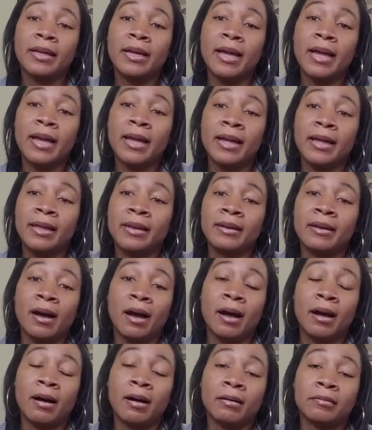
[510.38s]
And,
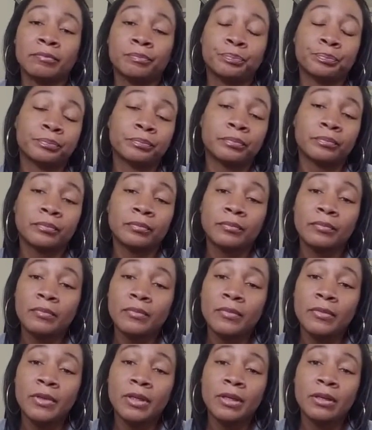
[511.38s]

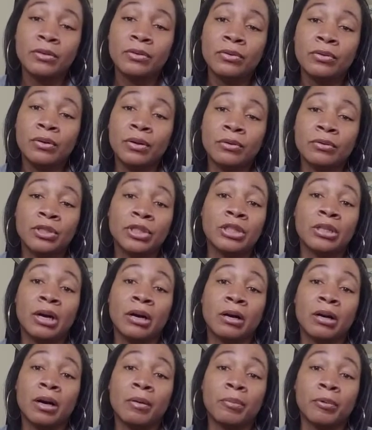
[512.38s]
you know, she
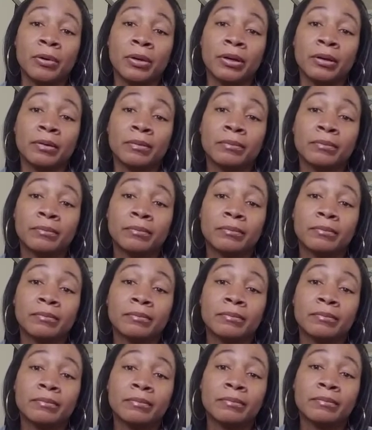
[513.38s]
hung up on
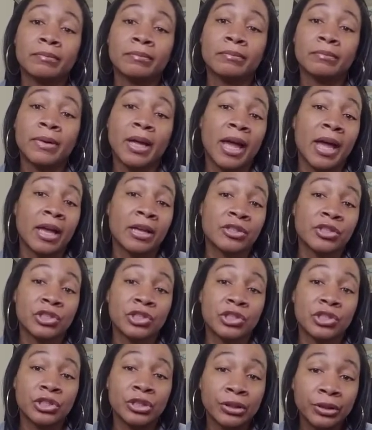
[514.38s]
her, as she
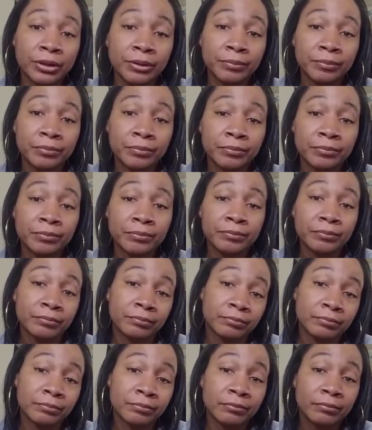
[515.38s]
should.
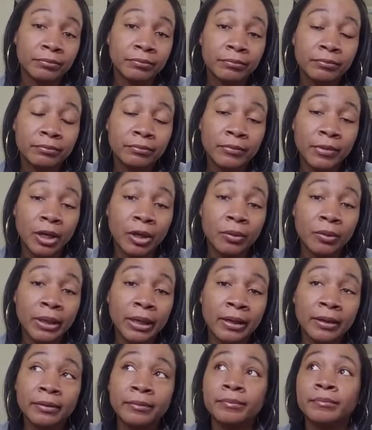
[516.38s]

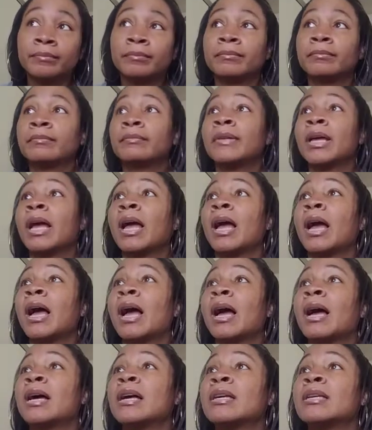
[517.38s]
Okay?
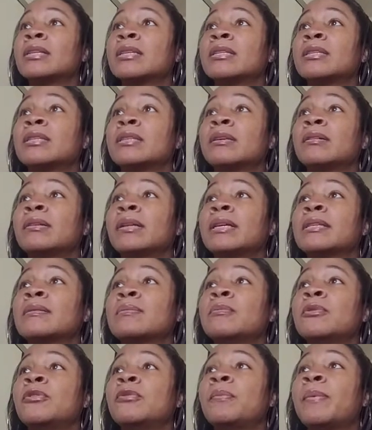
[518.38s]
So let's
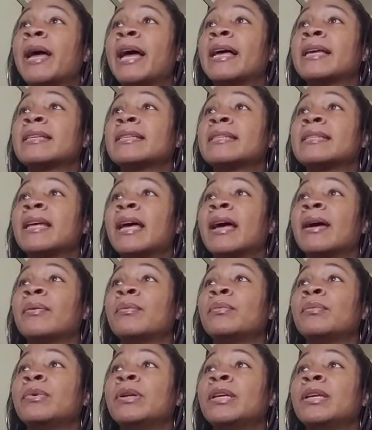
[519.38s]
move past that.
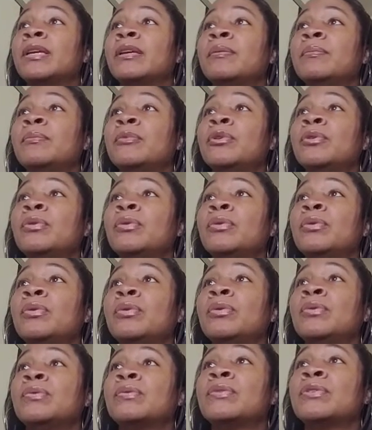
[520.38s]
We
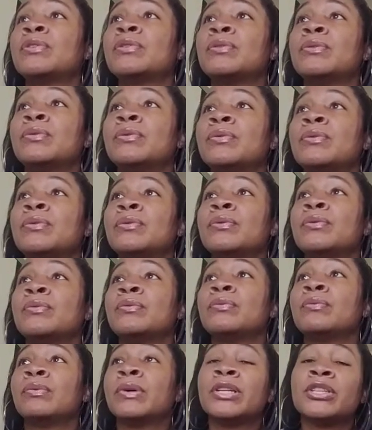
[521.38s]
move to
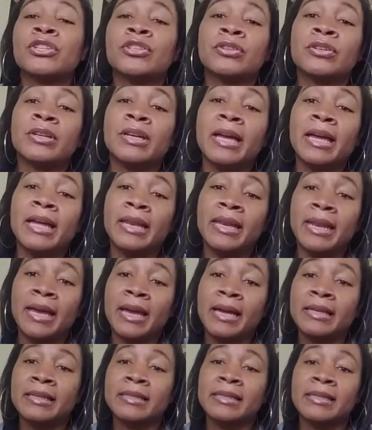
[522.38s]
Richard and
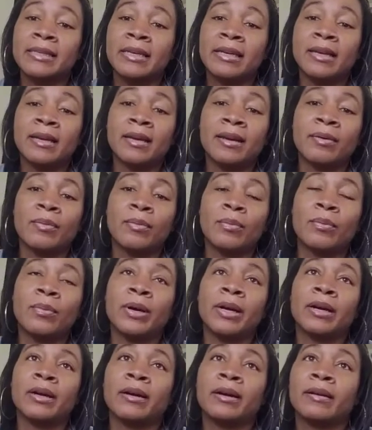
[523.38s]
Nancy,
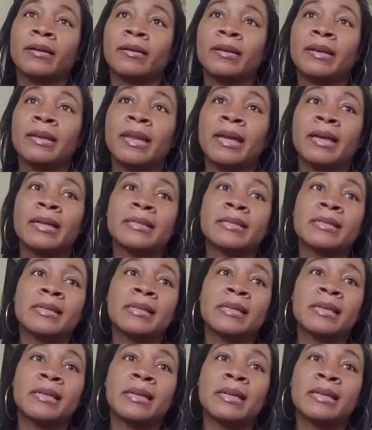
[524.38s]
where
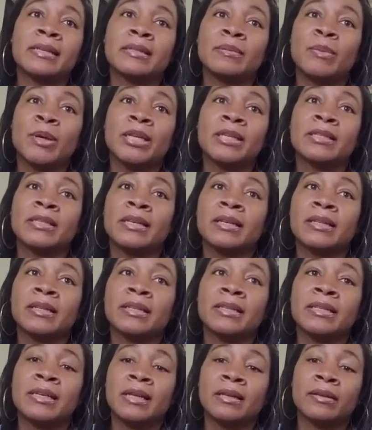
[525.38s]
Nancy is
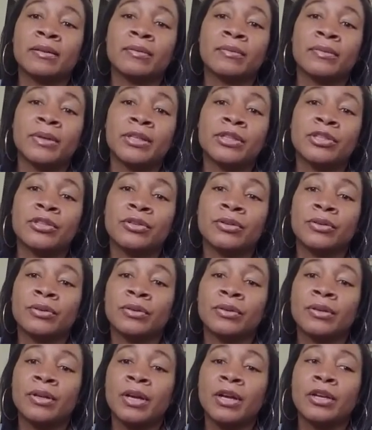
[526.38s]
basically telling
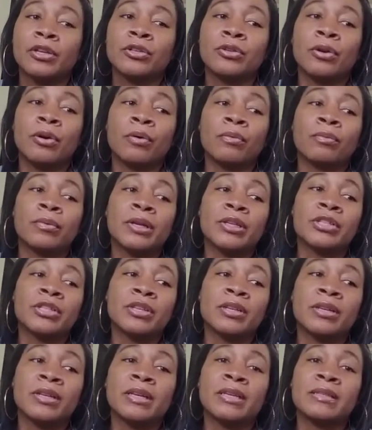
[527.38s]
Richard, you know,
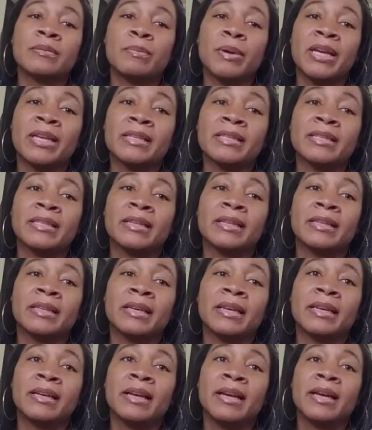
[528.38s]
Richard is
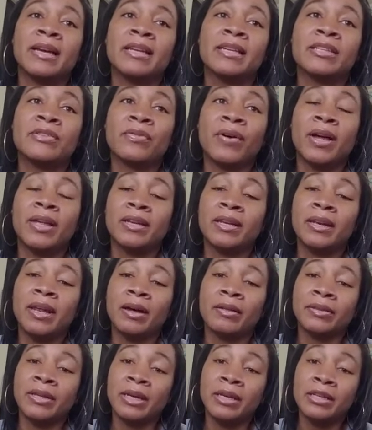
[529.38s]
basically, he's finding
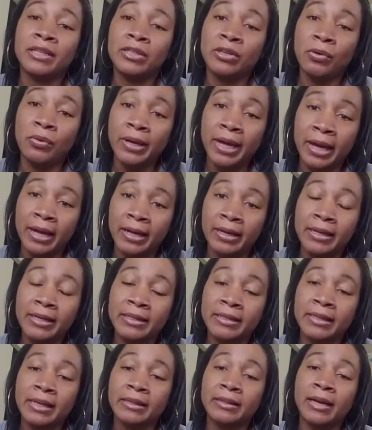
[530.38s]
out that he's okay.
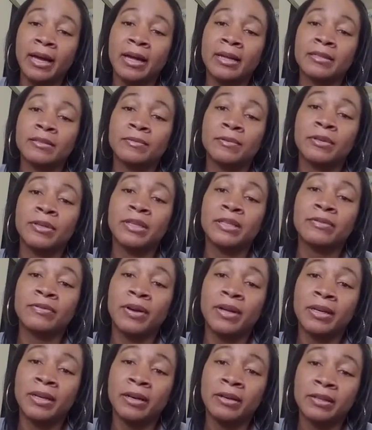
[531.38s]
He's at the hospital. He's
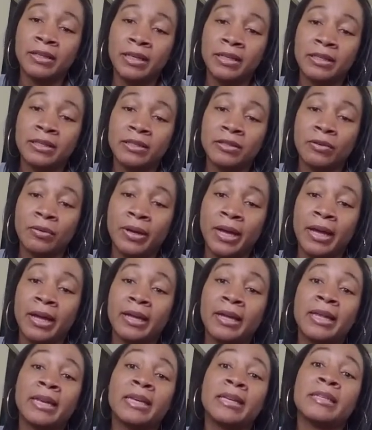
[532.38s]
finding out that he's
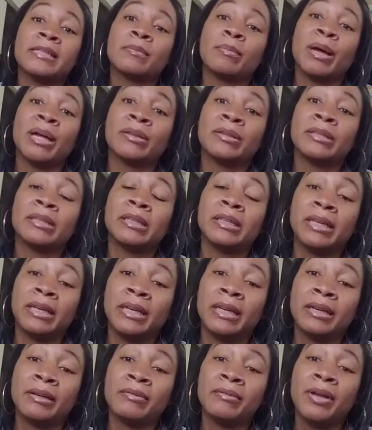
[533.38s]
okay, and he's about to
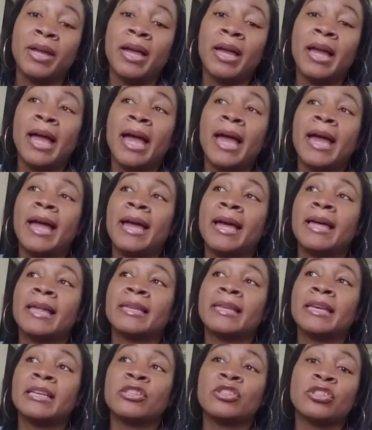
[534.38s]
leave.
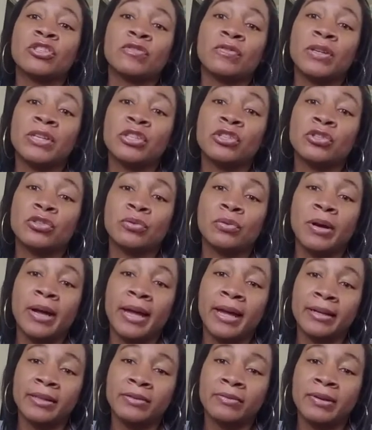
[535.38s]
And they just finished doing
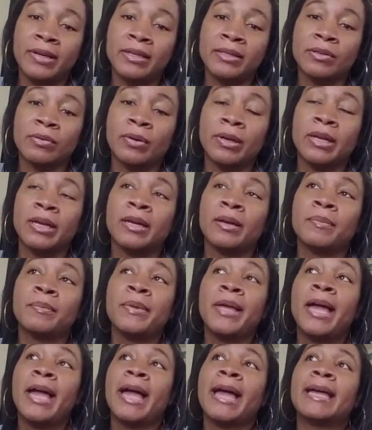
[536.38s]
x-rays on him.
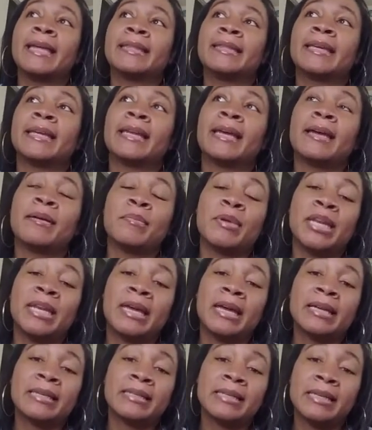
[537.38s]
And then him and
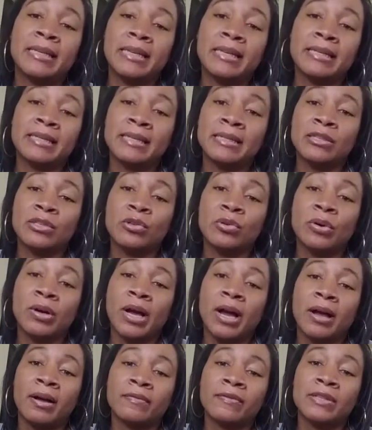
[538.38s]
Nancy gets into a
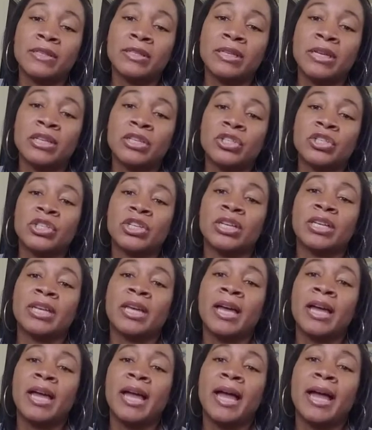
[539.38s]
conversation,
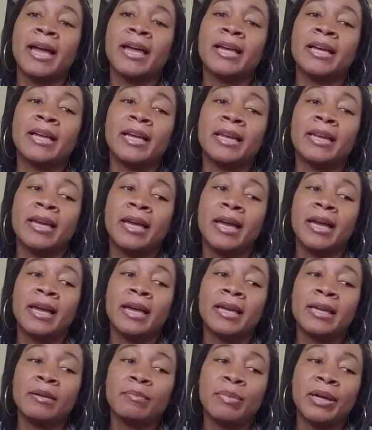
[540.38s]
and
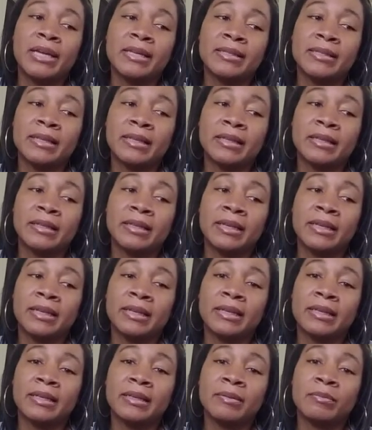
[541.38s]
he
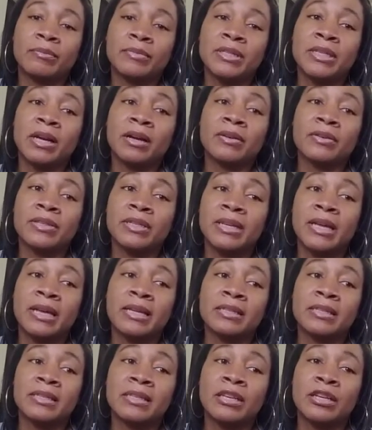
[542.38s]
basically tells
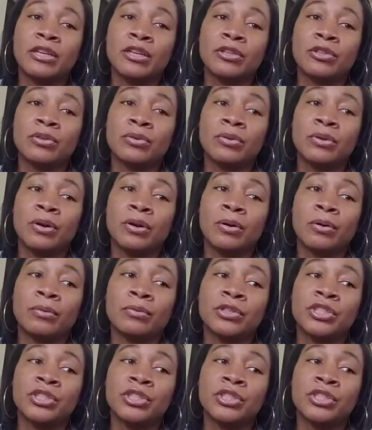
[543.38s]
Nancy, you know,